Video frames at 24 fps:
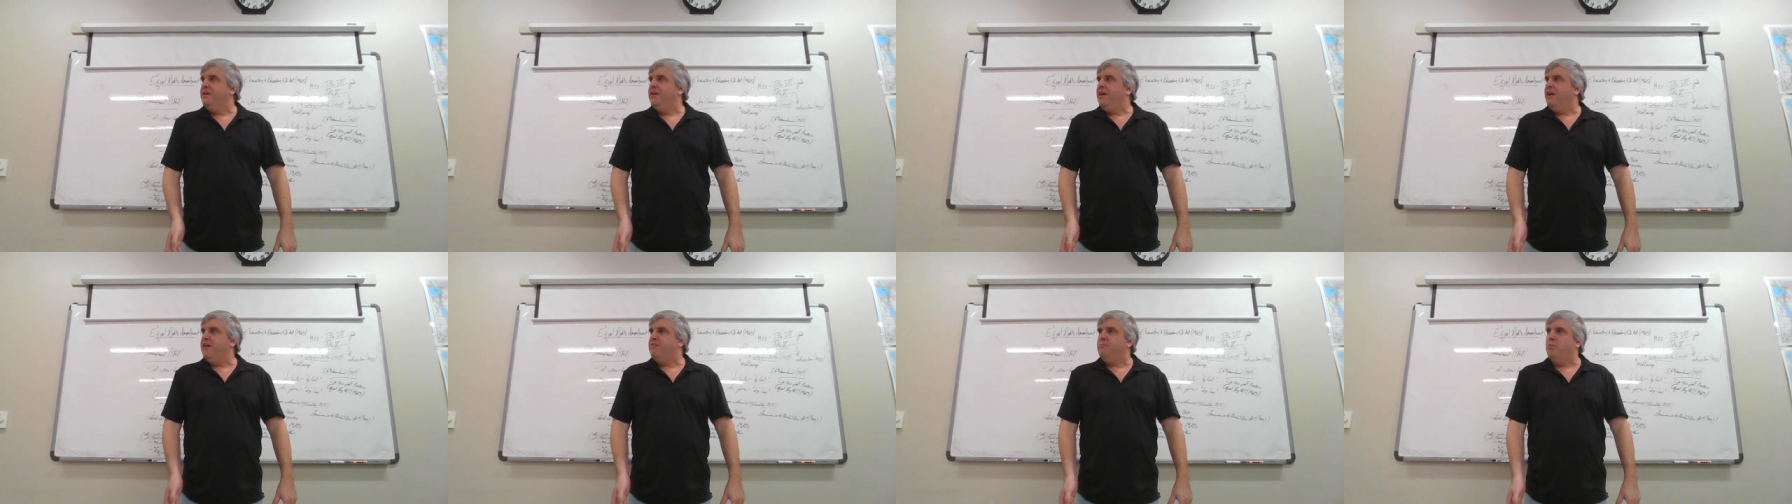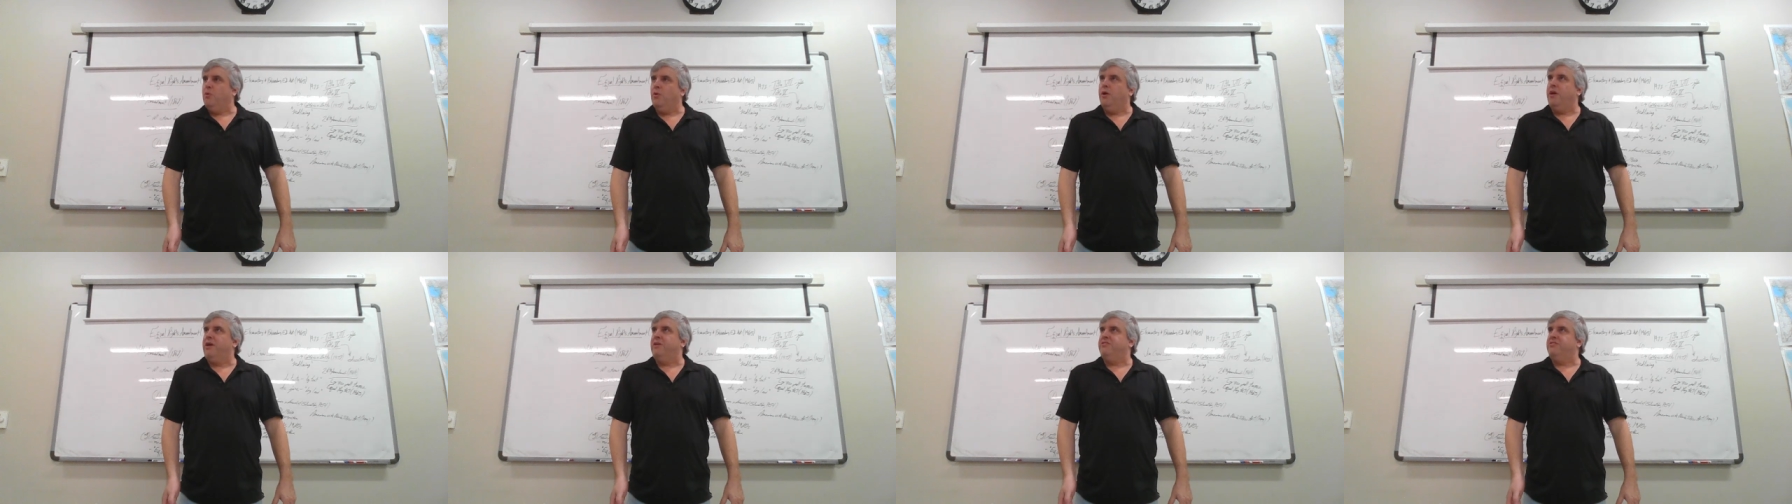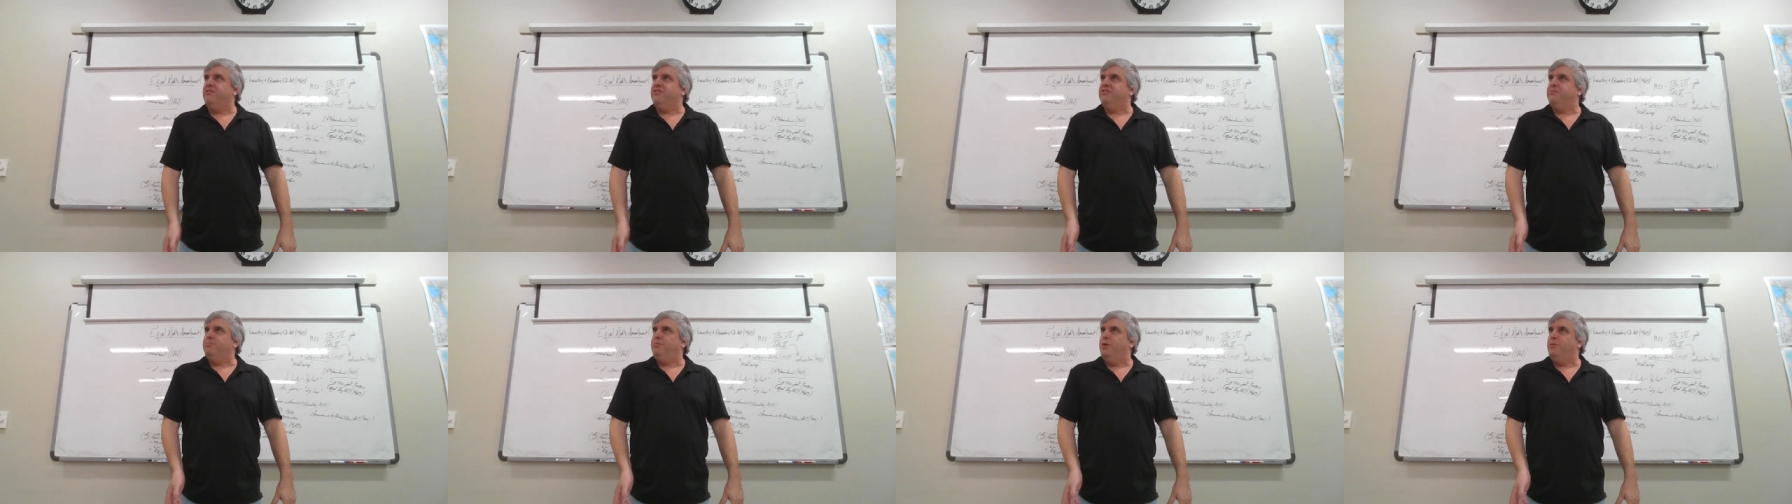have more
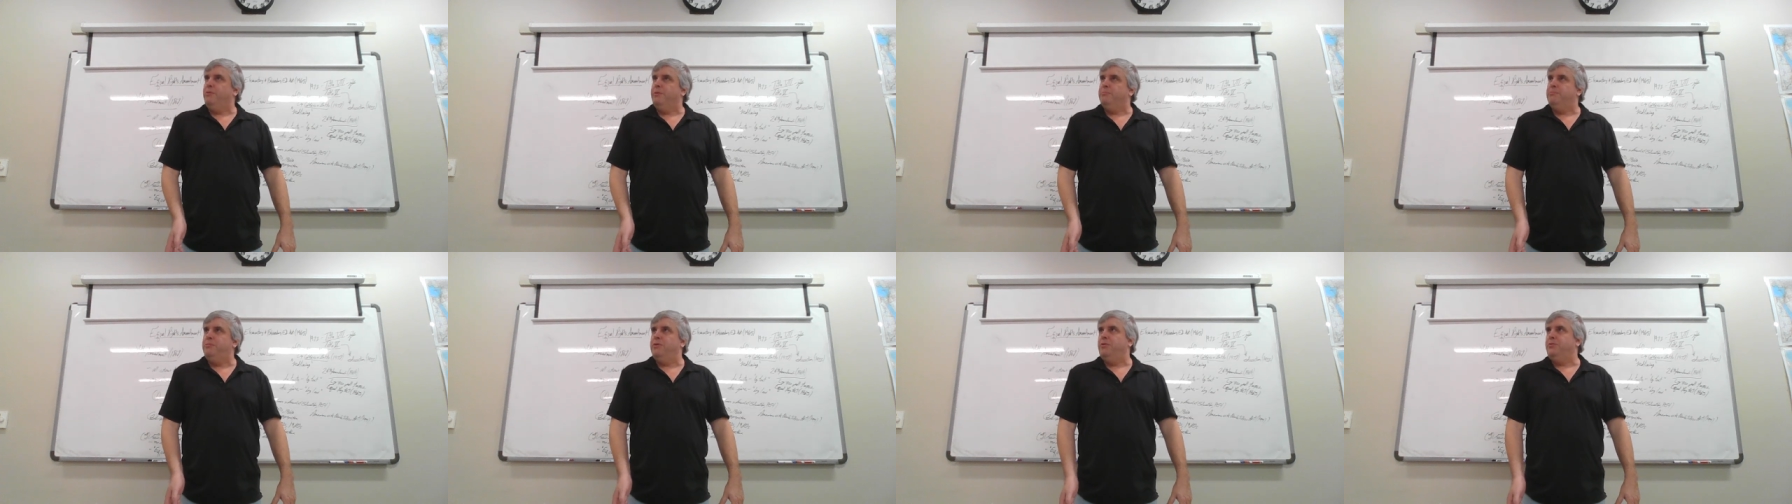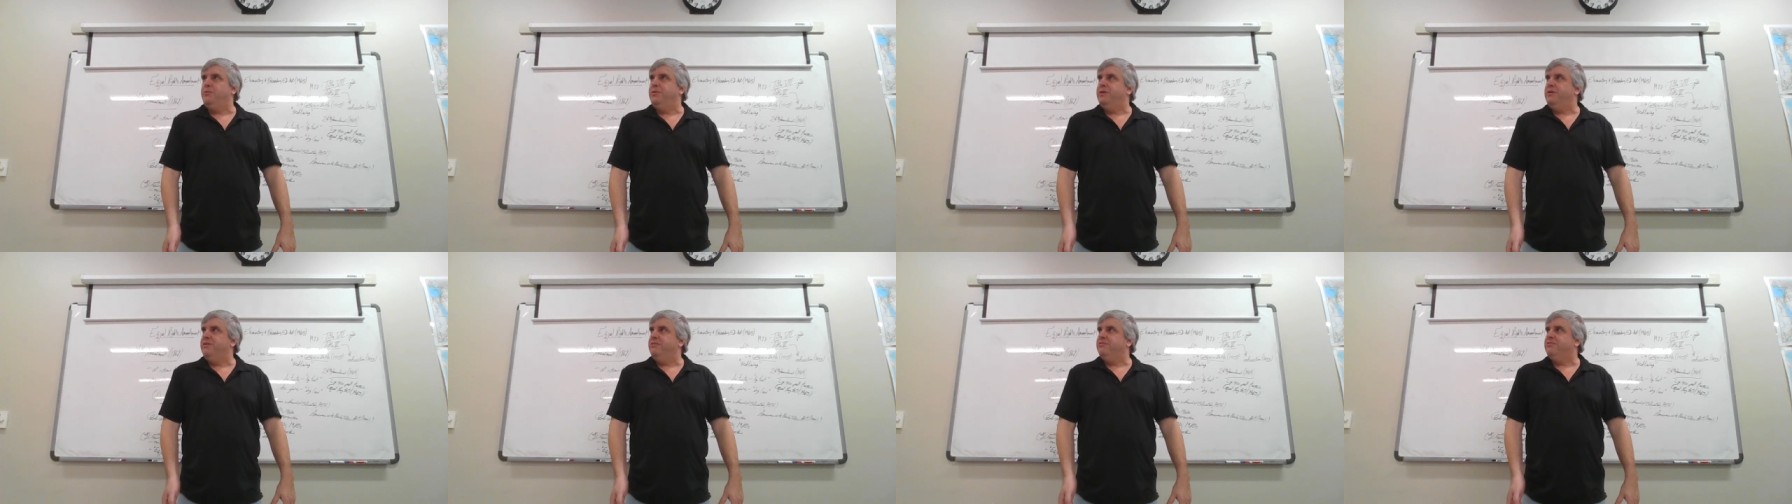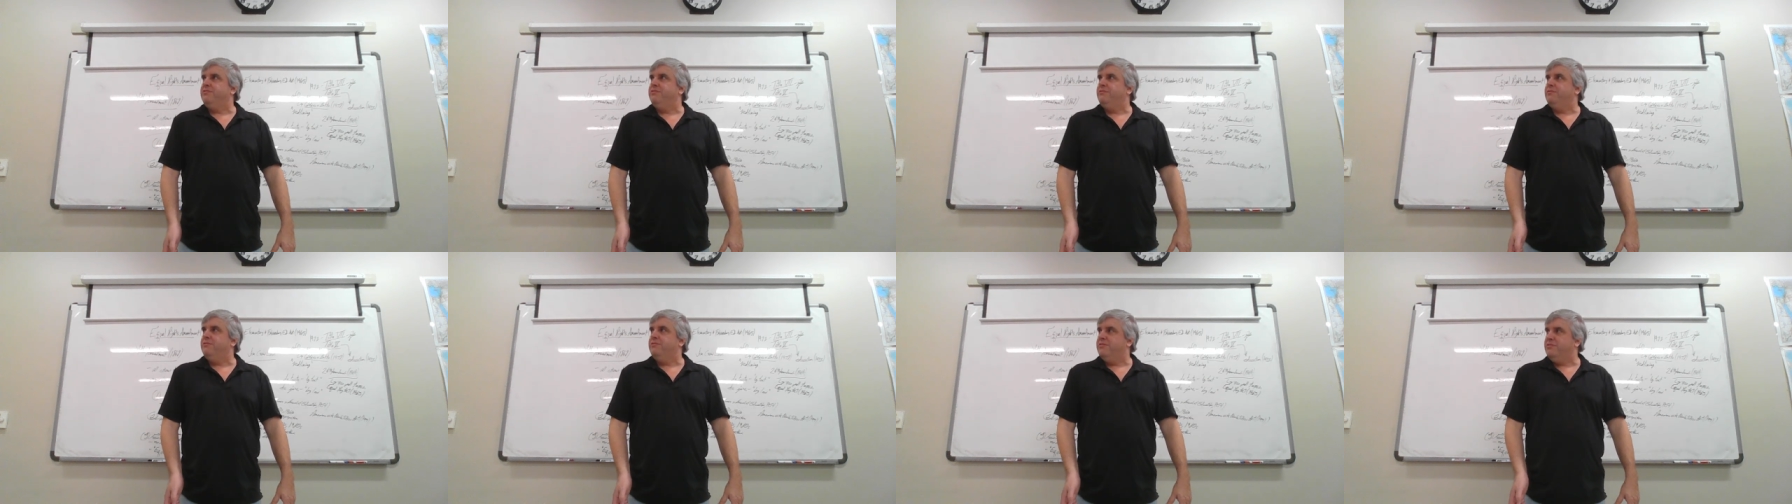access to public buildings
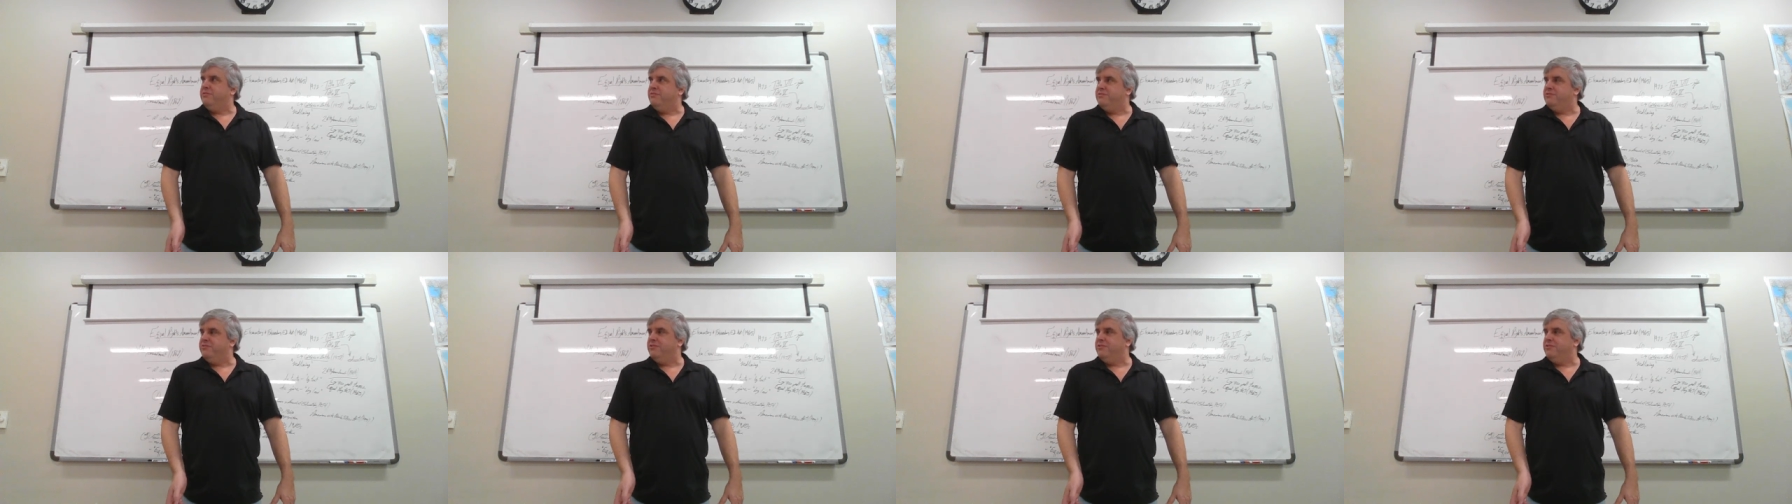and